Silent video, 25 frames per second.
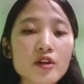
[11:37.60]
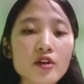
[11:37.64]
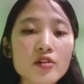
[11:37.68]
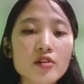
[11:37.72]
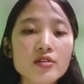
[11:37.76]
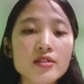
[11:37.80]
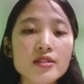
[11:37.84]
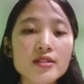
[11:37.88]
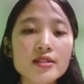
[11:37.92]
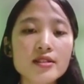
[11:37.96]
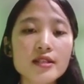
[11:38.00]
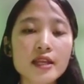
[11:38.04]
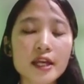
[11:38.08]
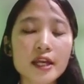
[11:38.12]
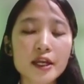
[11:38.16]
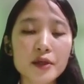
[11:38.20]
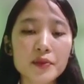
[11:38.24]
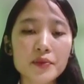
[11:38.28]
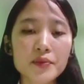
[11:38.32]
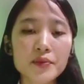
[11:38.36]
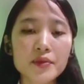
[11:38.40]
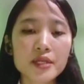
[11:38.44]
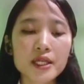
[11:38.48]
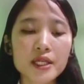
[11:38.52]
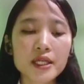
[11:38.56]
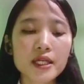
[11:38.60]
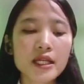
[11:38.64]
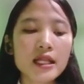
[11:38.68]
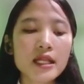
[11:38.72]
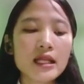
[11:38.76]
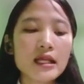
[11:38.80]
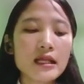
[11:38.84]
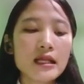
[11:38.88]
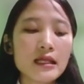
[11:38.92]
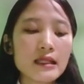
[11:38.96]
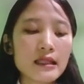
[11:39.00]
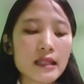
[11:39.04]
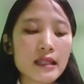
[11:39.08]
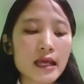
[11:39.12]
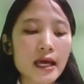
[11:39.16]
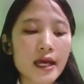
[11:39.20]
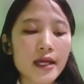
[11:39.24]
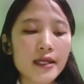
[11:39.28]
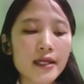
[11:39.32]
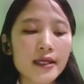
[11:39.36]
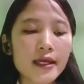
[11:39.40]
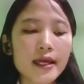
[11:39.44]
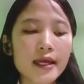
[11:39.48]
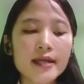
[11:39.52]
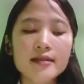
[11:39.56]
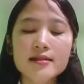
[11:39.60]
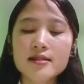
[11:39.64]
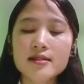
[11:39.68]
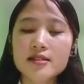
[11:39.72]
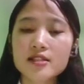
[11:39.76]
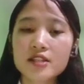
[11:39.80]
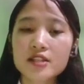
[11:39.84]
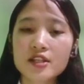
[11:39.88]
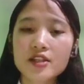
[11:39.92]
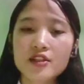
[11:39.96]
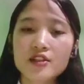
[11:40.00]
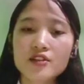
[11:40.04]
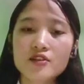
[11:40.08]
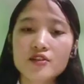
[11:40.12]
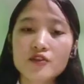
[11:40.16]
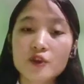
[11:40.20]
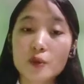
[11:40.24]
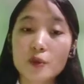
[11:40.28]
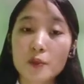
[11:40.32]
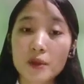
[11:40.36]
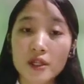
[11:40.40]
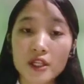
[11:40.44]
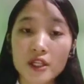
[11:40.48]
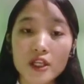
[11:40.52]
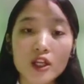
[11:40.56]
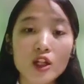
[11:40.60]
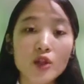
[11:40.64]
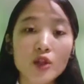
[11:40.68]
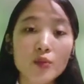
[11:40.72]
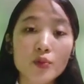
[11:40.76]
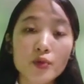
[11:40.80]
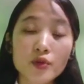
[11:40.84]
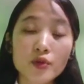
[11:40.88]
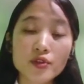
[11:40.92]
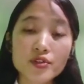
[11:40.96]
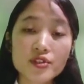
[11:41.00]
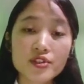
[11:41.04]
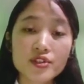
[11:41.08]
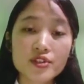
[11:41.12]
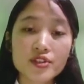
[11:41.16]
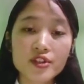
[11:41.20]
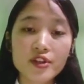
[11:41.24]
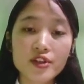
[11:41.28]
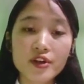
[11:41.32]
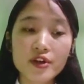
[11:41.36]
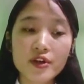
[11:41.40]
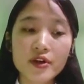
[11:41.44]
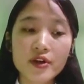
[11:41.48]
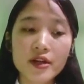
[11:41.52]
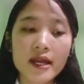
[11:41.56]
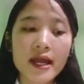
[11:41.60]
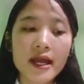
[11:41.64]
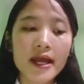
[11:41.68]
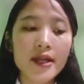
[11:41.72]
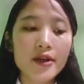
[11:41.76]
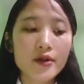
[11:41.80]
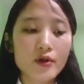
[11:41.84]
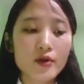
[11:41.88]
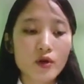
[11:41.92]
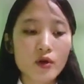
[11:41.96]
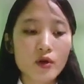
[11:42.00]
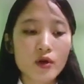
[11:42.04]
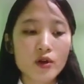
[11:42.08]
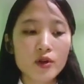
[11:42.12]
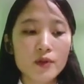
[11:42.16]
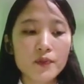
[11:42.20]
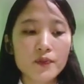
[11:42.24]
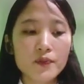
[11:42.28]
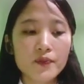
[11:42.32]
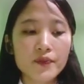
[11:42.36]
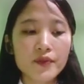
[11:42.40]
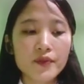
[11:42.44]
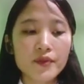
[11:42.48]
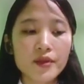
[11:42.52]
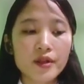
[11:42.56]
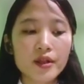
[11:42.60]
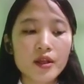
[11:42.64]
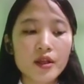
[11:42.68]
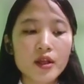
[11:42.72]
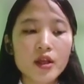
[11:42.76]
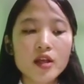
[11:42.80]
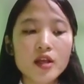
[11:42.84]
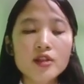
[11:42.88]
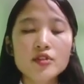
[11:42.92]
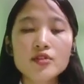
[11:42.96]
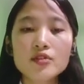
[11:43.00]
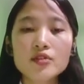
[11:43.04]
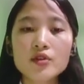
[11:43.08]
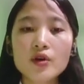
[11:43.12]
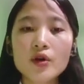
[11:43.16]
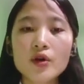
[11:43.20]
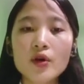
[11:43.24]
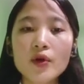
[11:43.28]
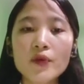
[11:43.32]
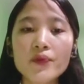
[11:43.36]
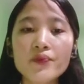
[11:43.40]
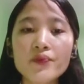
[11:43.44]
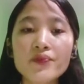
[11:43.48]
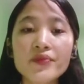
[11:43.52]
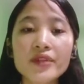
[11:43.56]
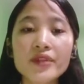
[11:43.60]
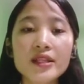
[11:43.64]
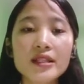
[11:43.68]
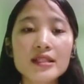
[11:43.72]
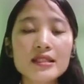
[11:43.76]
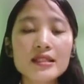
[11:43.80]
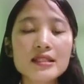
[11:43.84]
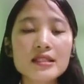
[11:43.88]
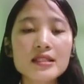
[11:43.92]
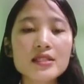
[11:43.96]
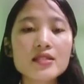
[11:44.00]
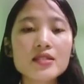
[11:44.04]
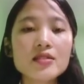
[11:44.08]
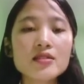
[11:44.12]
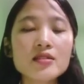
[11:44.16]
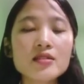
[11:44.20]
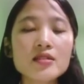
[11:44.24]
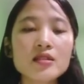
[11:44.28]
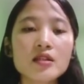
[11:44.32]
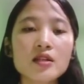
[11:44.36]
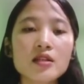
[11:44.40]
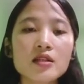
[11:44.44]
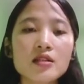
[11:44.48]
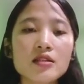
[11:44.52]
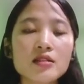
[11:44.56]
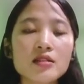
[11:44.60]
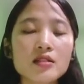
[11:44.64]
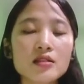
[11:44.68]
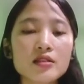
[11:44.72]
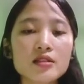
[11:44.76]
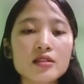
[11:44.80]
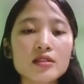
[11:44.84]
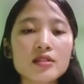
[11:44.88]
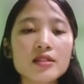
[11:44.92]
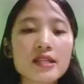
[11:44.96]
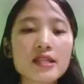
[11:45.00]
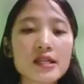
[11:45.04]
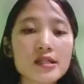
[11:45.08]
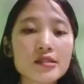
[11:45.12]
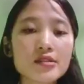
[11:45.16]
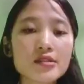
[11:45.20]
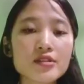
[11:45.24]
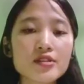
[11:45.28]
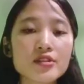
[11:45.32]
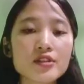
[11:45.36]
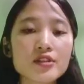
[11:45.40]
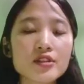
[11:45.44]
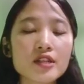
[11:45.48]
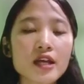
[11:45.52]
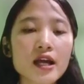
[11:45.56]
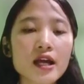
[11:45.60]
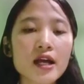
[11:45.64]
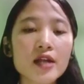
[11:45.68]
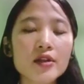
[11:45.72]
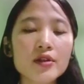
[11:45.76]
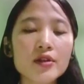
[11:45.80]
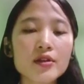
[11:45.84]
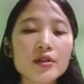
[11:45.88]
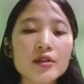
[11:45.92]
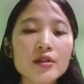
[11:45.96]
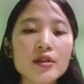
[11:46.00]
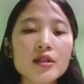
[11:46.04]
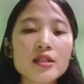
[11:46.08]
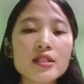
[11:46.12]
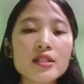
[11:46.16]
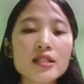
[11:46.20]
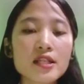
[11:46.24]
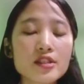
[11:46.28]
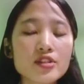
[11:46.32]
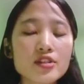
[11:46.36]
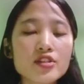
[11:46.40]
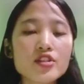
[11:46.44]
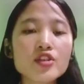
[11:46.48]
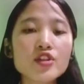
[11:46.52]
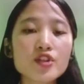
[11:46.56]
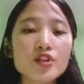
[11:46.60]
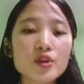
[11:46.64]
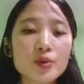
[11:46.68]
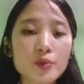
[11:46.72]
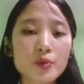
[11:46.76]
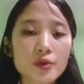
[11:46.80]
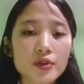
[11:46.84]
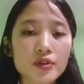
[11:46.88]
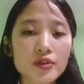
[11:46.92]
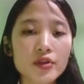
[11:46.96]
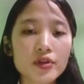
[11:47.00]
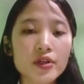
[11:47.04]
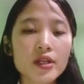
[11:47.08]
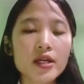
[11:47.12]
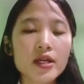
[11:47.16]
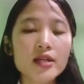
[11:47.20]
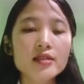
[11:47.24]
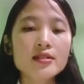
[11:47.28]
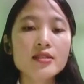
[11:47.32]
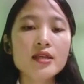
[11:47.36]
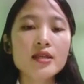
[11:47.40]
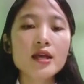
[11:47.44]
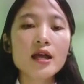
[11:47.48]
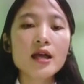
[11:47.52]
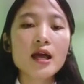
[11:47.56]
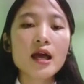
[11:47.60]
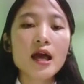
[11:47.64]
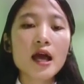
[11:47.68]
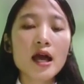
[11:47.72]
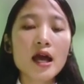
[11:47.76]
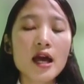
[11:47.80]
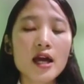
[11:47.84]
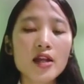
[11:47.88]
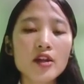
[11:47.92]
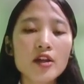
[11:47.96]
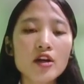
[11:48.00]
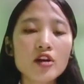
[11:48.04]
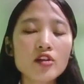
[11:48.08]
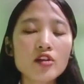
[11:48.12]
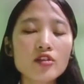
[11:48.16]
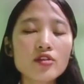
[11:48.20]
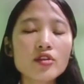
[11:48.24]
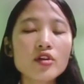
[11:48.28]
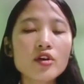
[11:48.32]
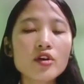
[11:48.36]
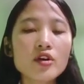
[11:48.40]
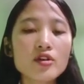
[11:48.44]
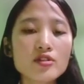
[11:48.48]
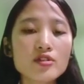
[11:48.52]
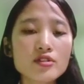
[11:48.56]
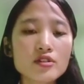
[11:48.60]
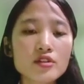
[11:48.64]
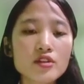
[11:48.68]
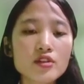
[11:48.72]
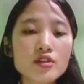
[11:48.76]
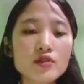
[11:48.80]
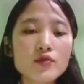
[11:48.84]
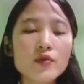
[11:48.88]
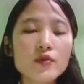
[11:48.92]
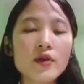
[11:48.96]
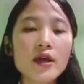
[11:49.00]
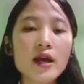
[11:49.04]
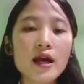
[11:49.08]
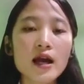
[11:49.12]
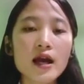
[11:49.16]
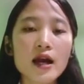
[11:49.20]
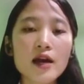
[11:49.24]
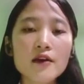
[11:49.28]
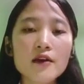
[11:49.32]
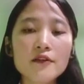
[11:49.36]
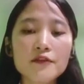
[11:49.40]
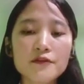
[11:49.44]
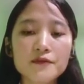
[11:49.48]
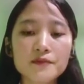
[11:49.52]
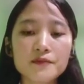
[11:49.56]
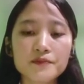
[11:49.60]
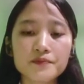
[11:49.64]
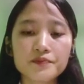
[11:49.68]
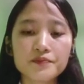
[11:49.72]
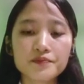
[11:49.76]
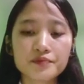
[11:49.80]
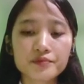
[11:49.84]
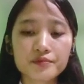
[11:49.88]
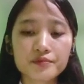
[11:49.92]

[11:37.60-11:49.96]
causes can be like accidents from medical procedure and all. So, this is the tension pneumothorax, and other causes we have